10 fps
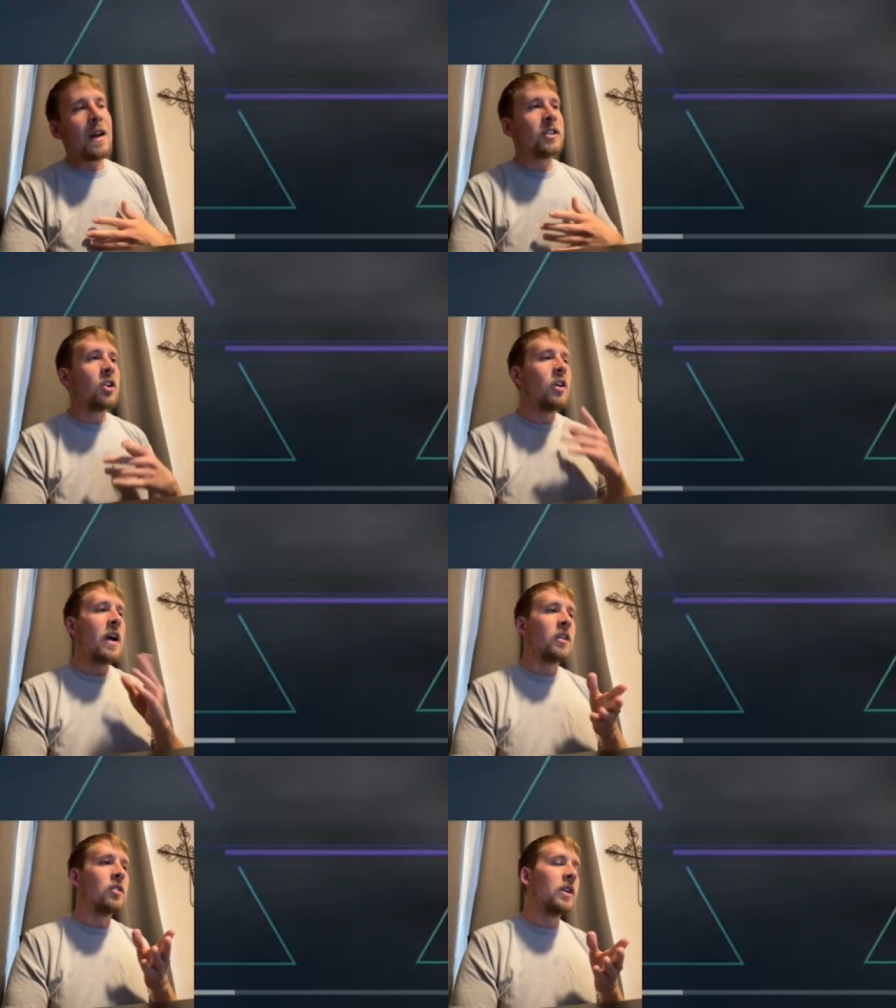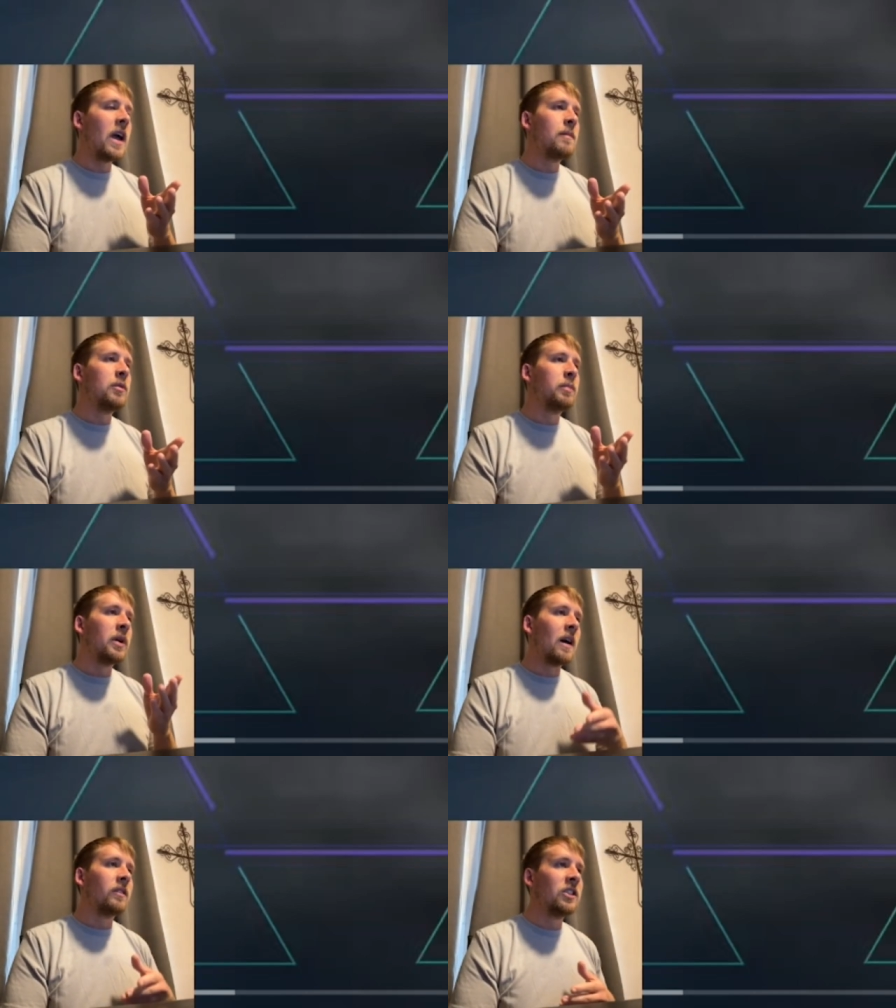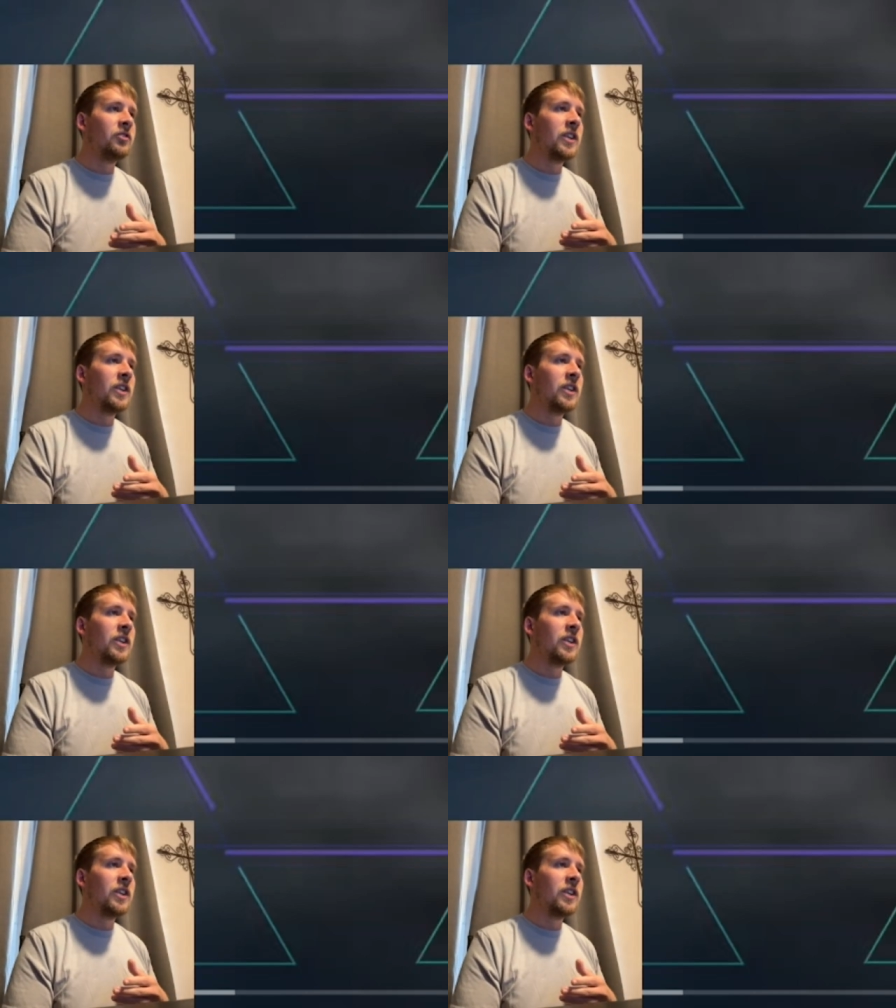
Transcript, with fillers: I saw Echo Gaming put out this